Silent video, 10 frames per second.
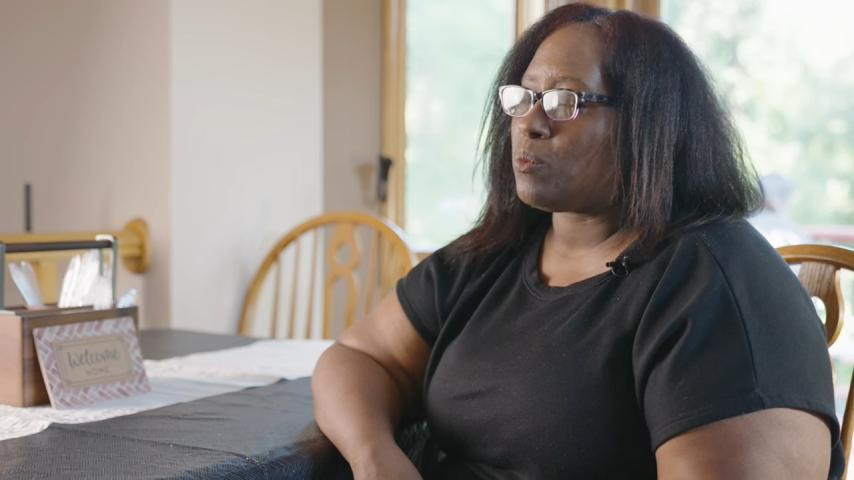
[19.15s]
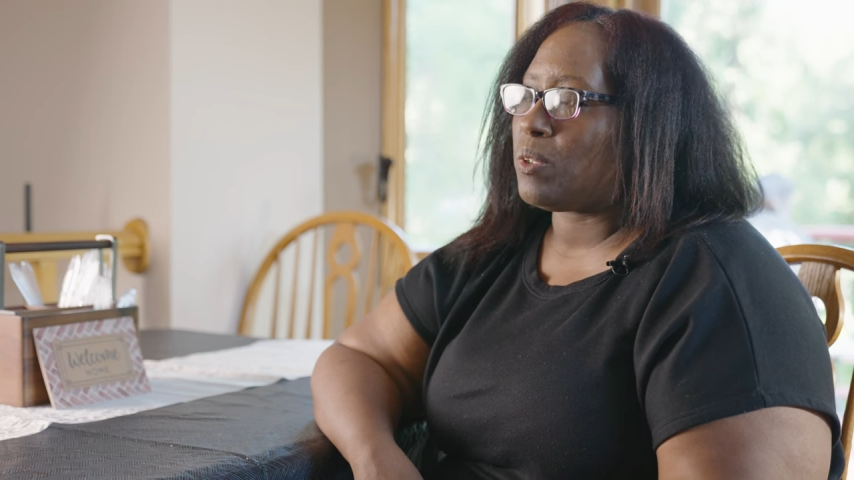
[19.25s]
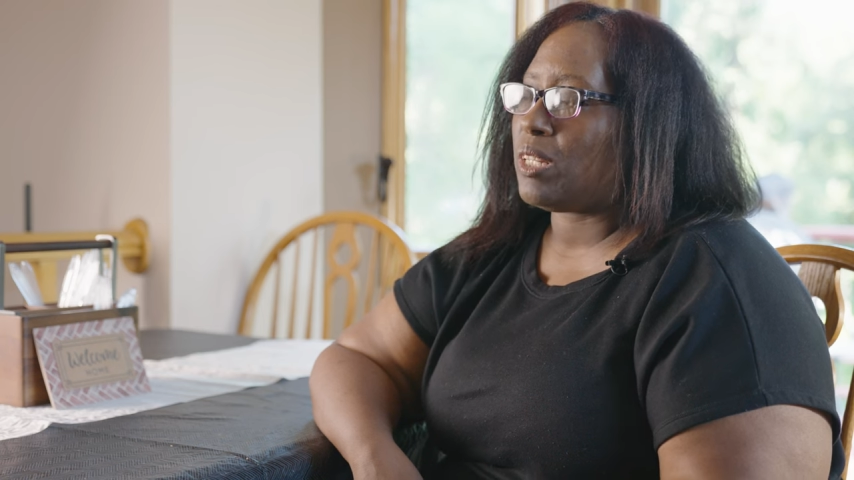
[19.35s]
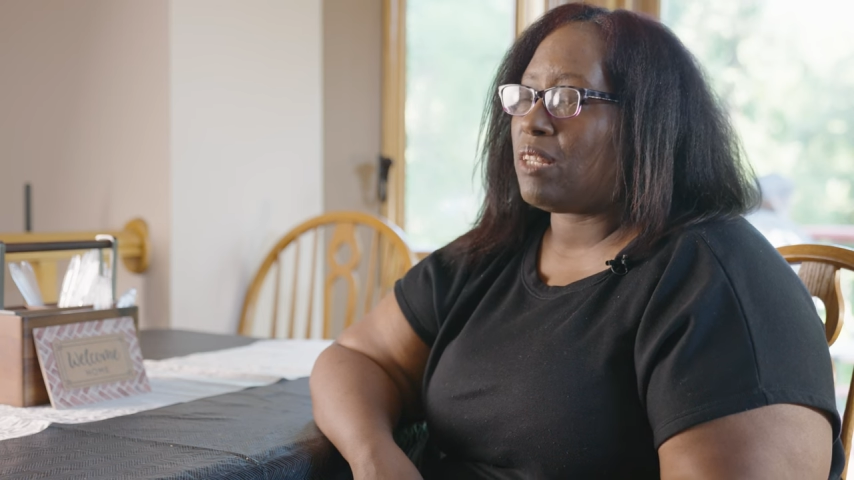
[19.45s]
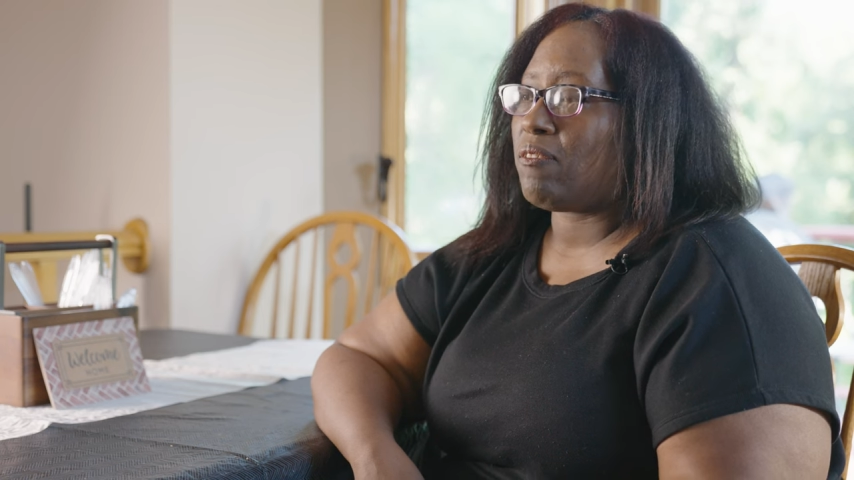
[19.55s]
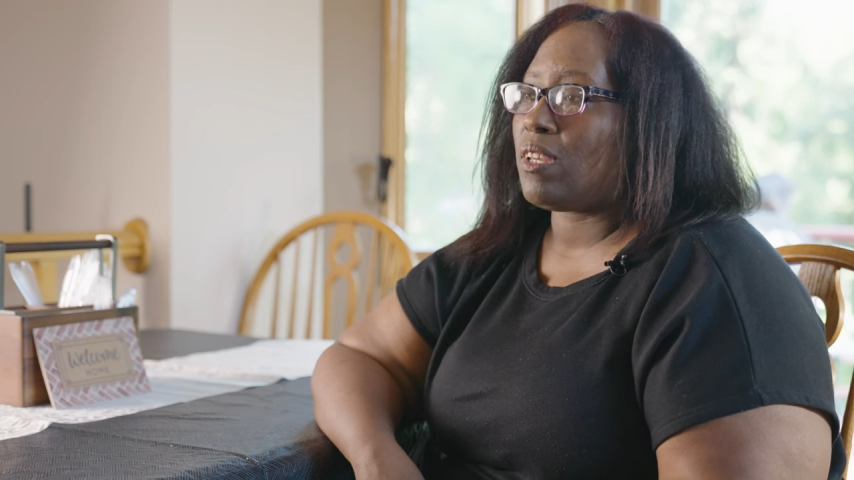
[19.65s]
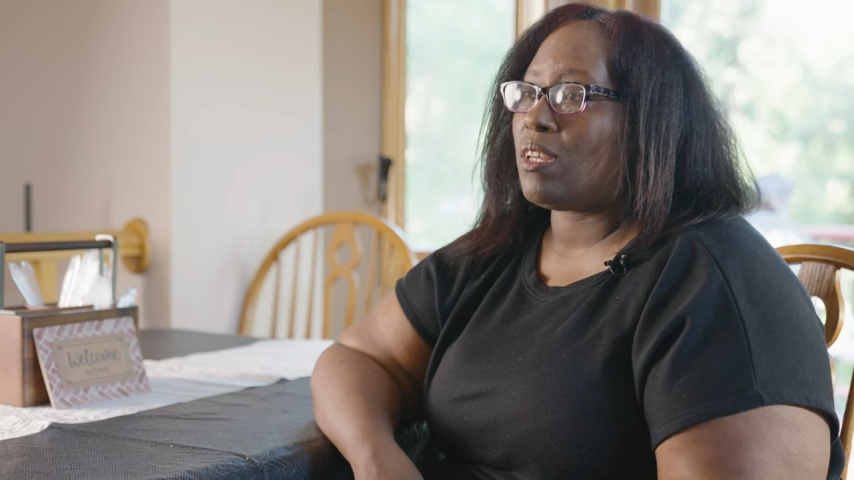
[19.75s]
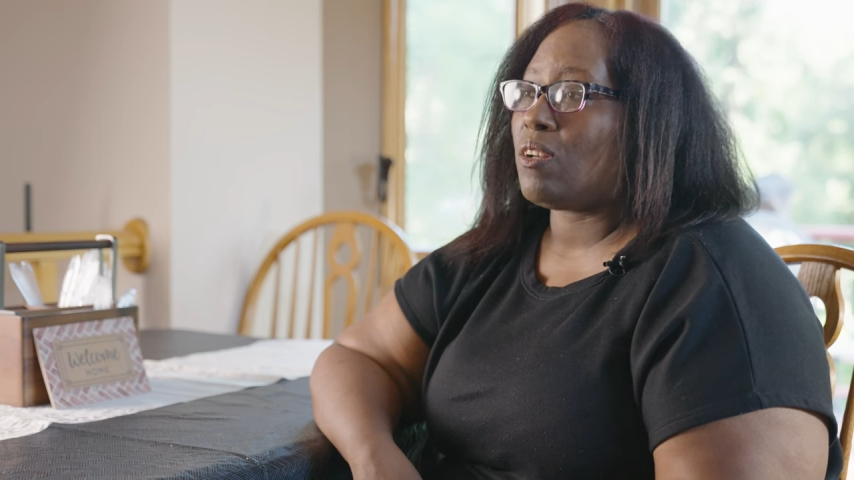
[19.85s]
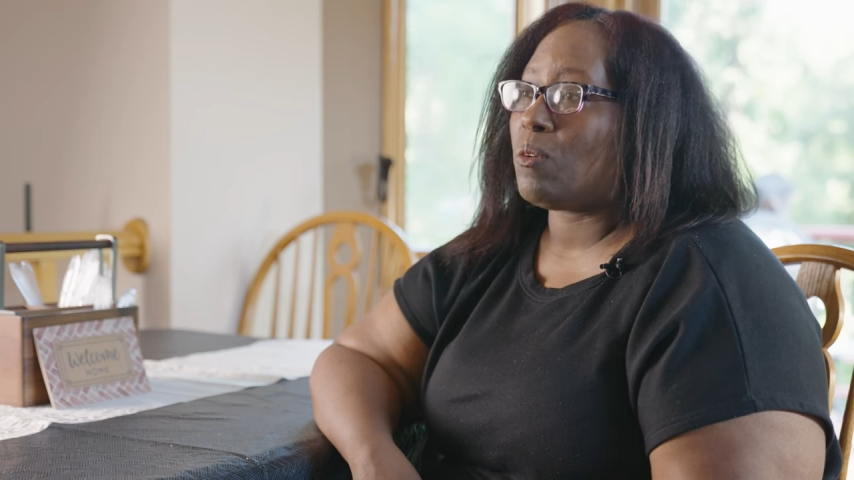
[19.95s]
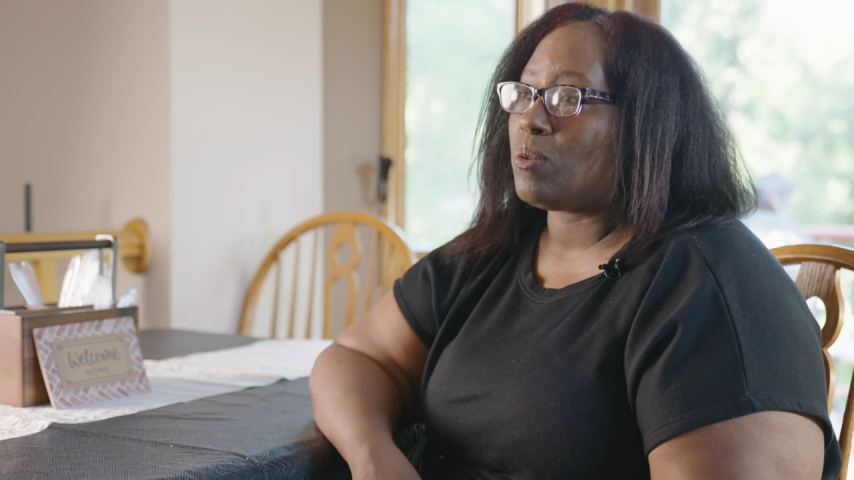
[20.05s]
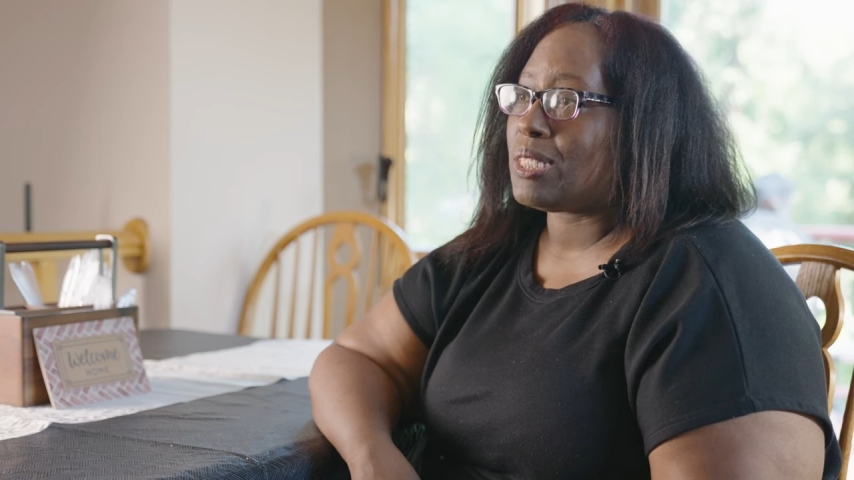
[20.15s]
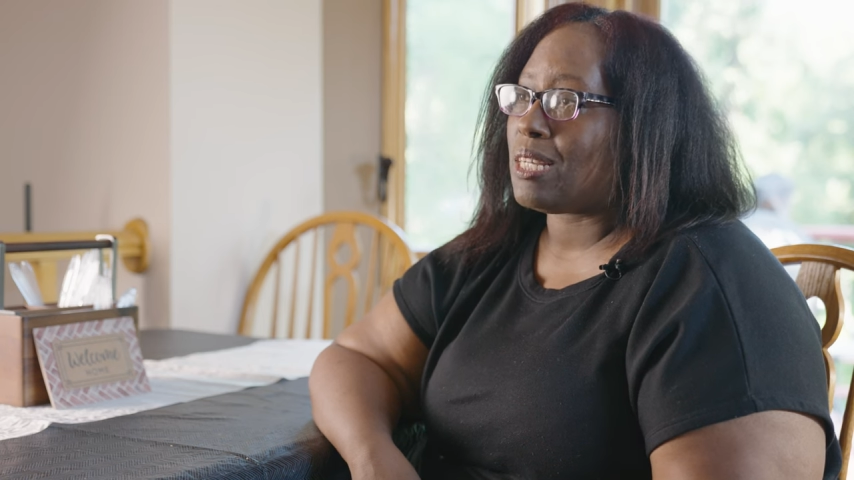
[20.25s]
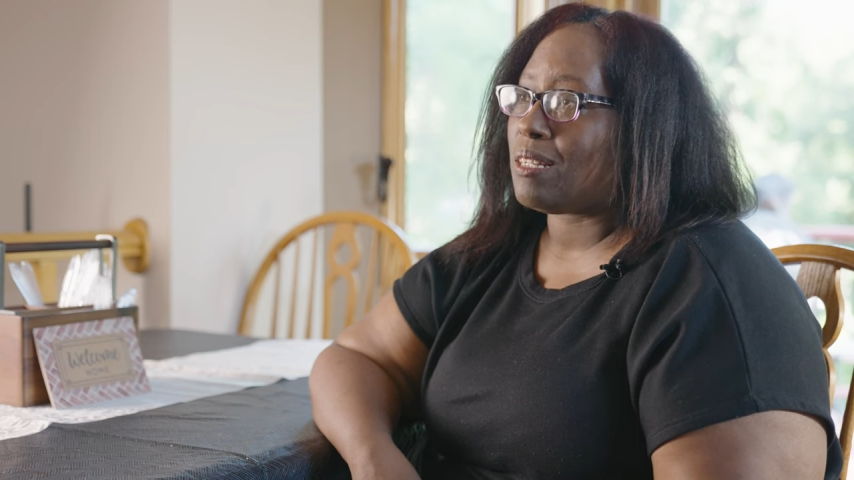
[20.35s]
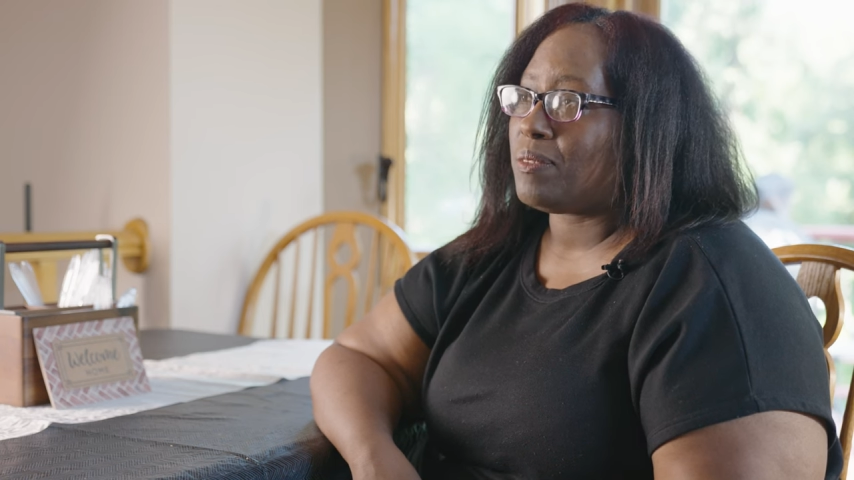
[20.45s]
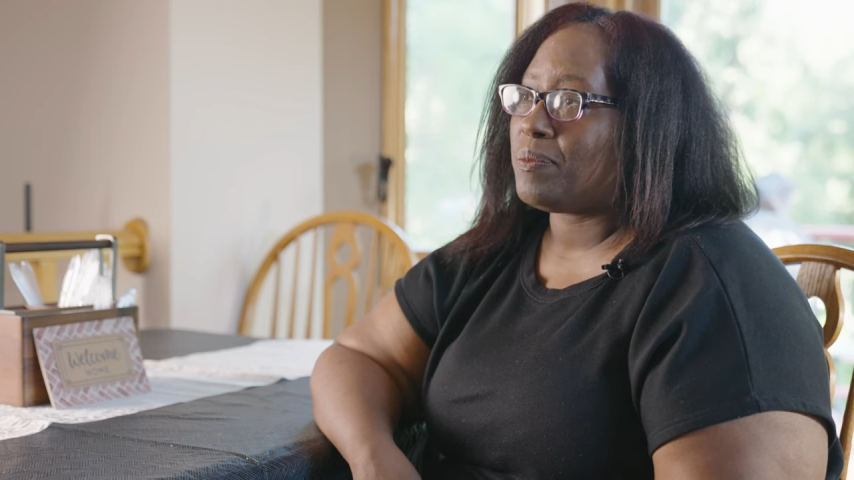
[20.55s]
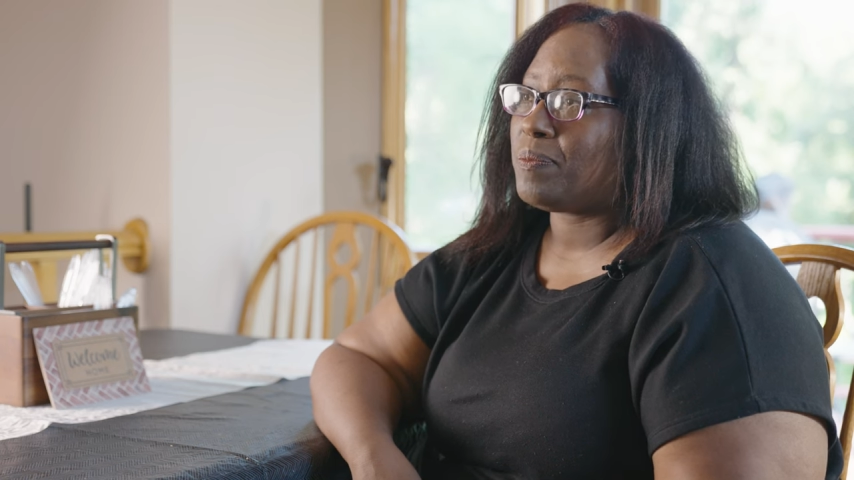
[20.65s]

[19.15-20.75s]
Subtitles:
were living in a hotel.